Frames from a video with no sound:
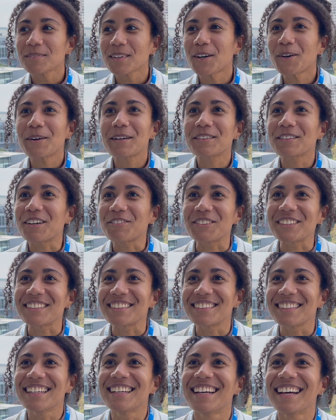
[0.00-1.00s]
Oh, I love it.
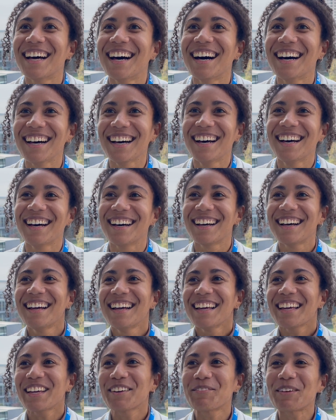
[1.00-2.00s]

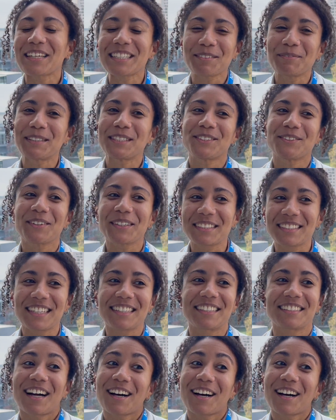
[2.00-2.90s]
It makes me so excited.